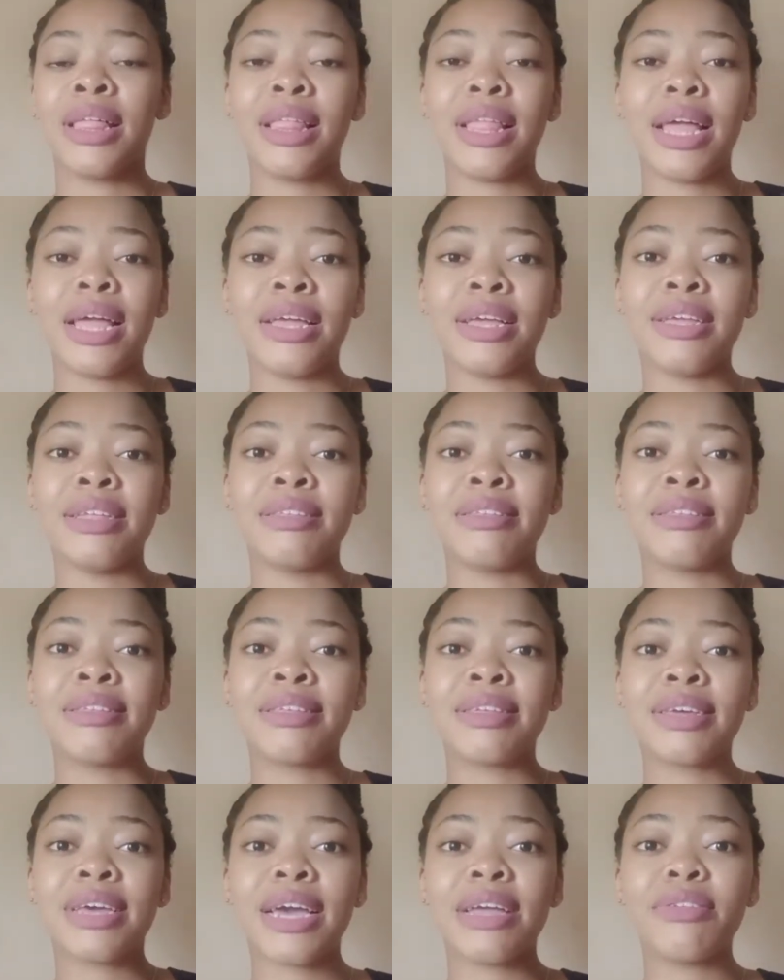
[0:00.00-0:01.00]
Like,
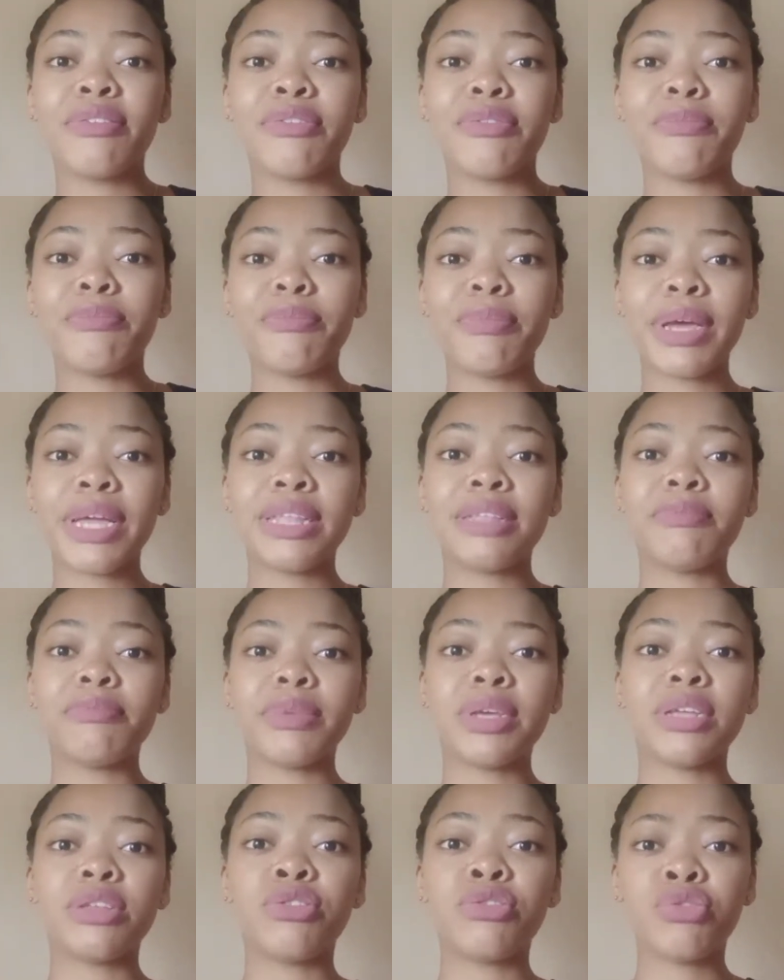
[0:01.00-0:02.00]
it's kind of made
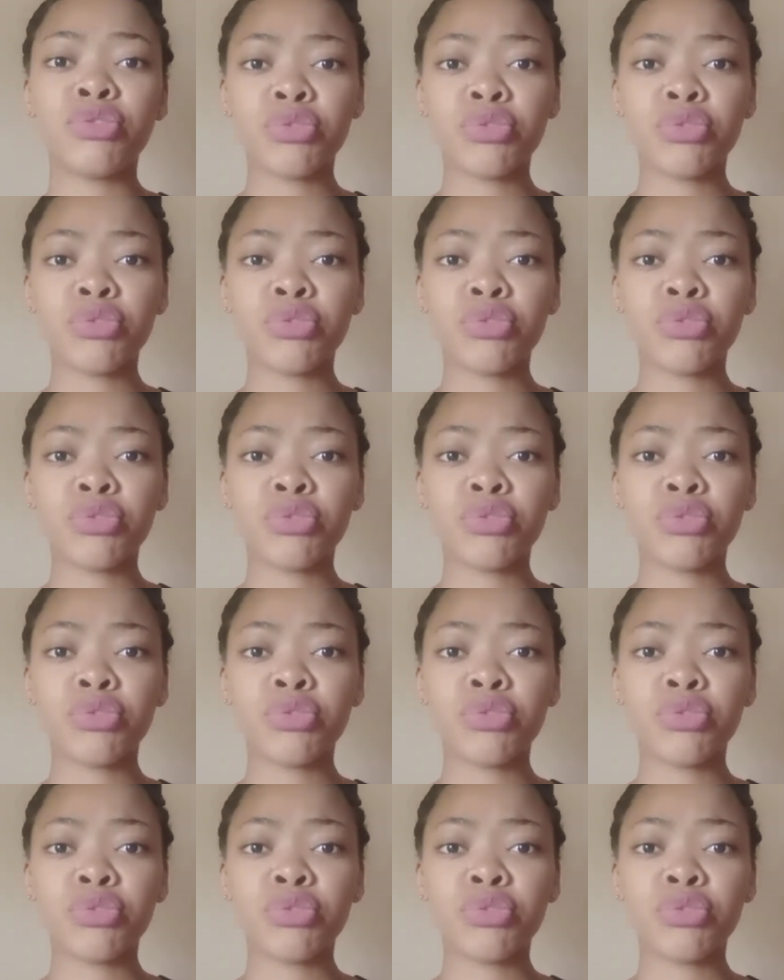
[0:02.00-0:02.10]
me